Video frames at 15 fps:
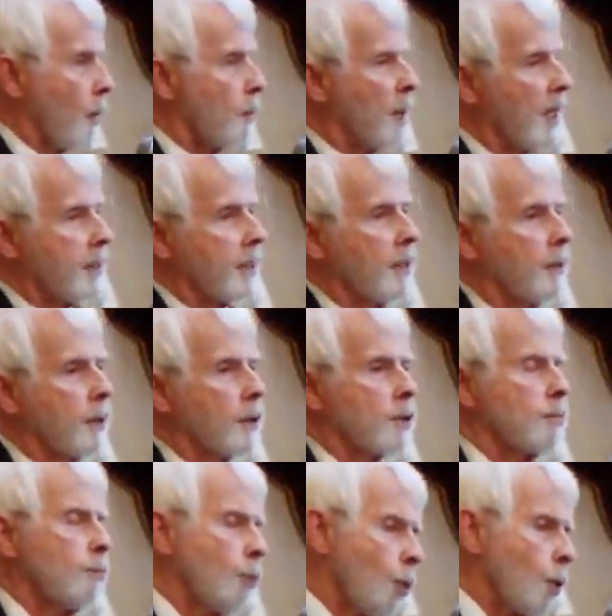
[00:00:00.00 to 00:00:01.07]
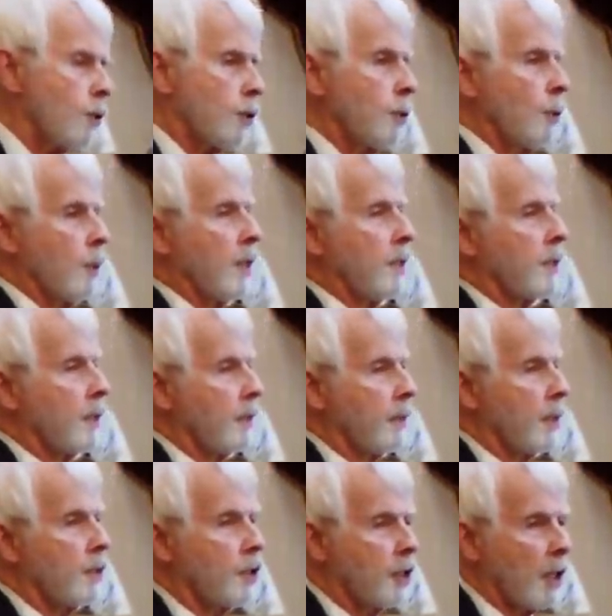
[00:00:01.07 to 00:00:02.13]
But there's more to it
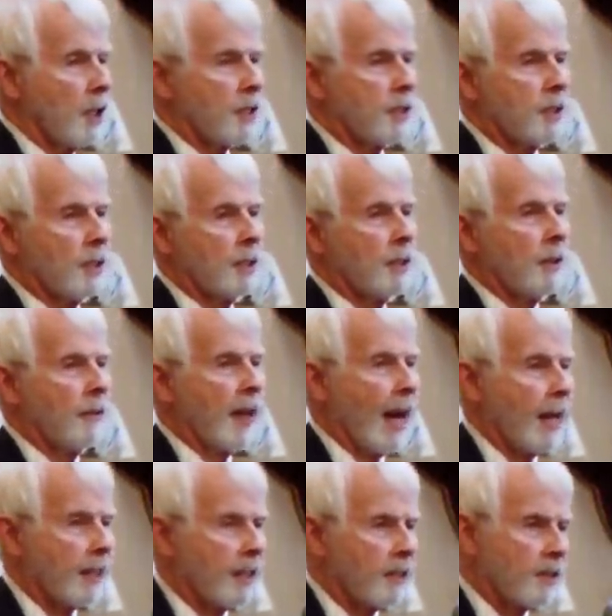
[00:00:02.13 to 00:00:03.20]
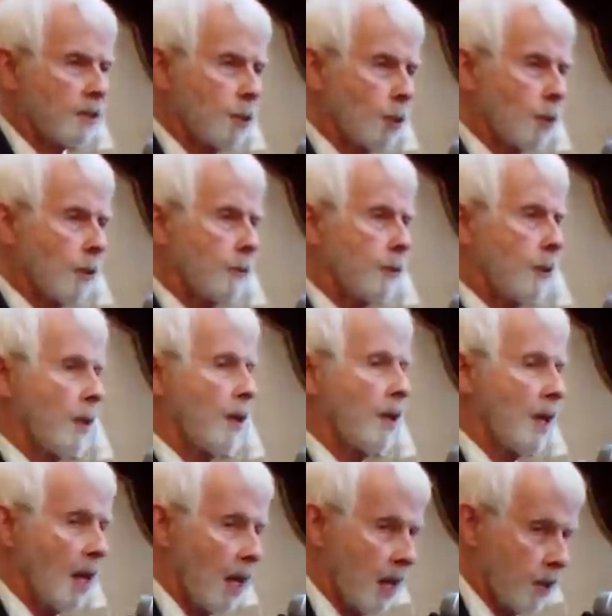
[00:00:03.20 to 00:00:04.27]
than just that sort of
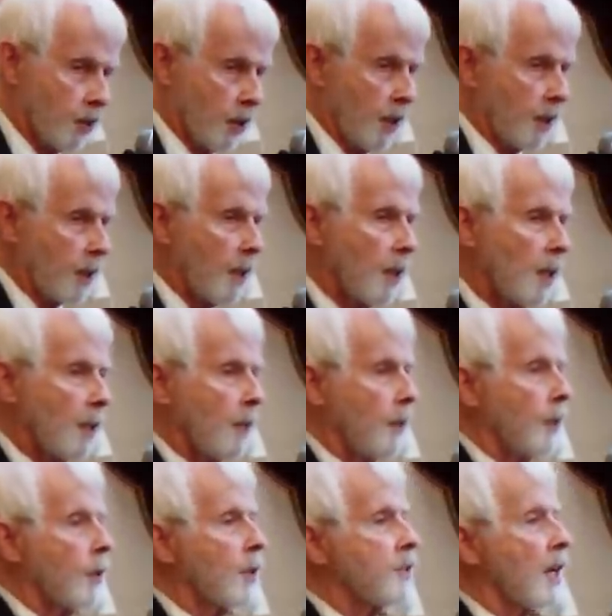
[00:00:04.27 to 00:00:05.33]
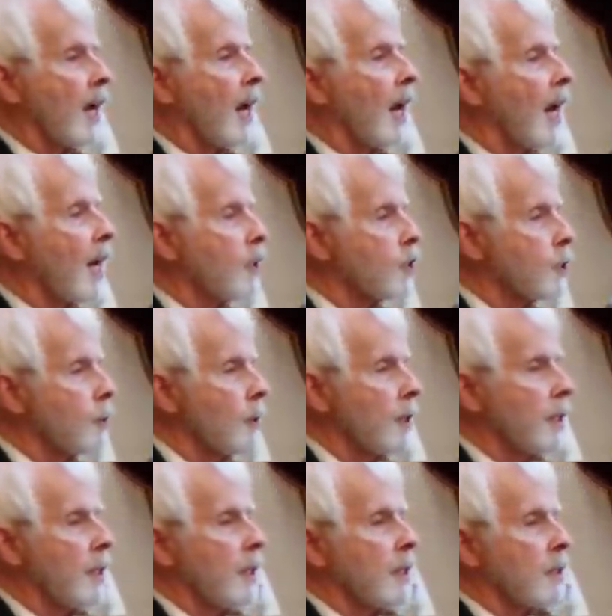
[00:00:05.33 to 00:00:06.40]
logic. There is
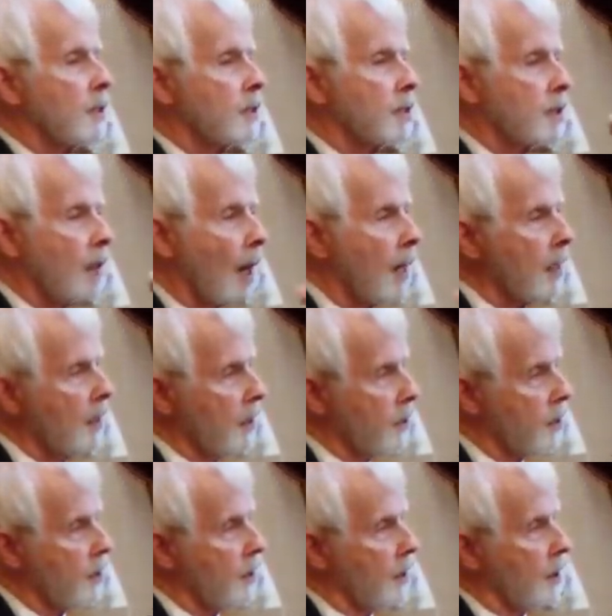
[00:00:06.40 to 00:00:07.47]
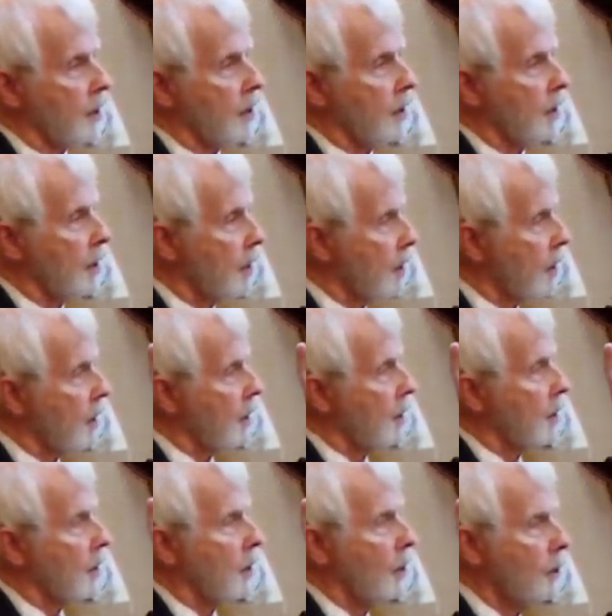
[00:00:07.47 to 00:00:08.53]
actually stylistic,
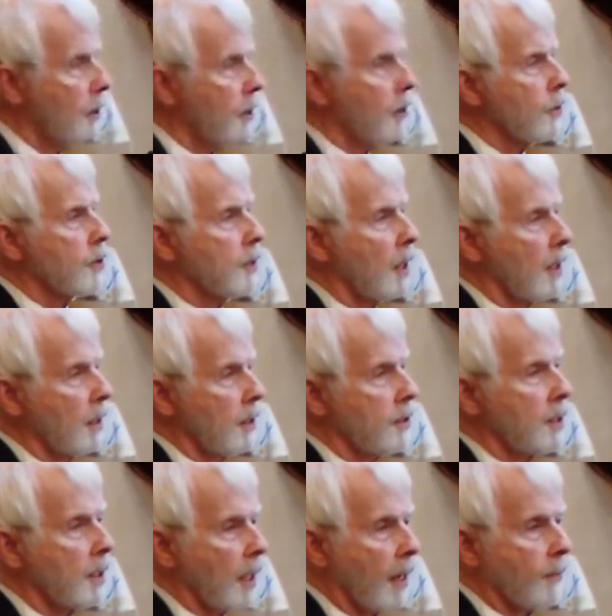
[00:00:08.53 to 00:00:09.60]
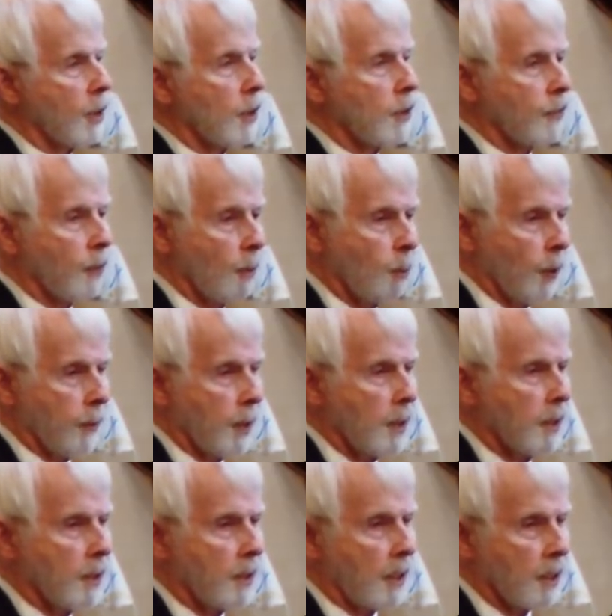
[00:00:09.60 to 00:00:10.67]
clear stylistic evidence from
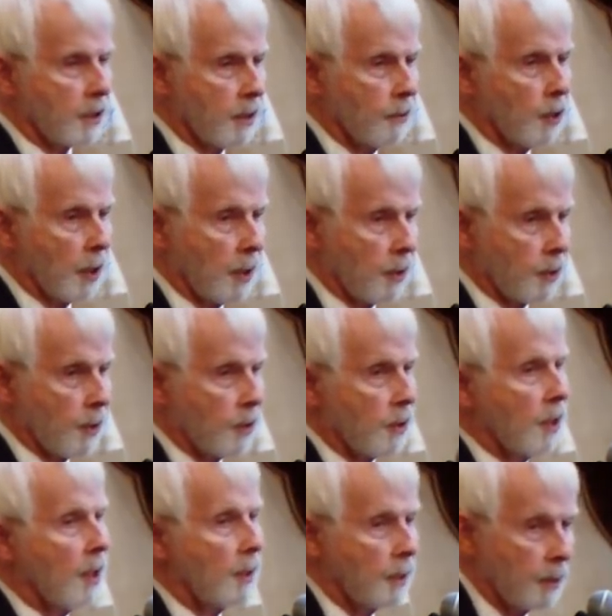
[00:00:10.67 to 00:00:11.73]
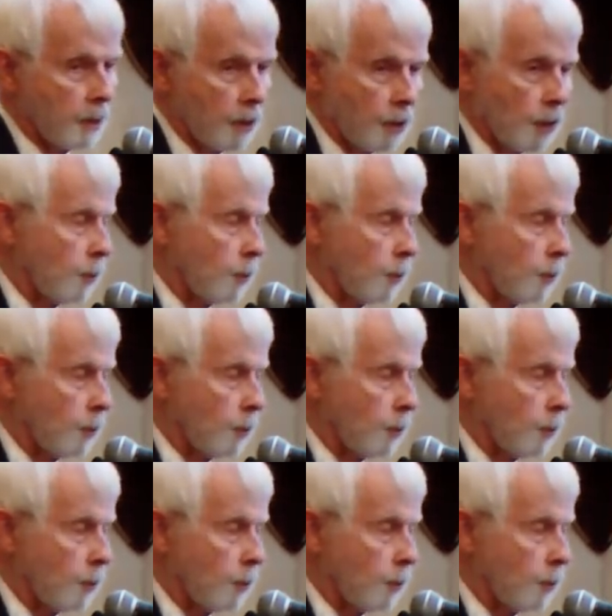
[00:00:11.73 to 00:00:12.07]
within the text of Genesis that this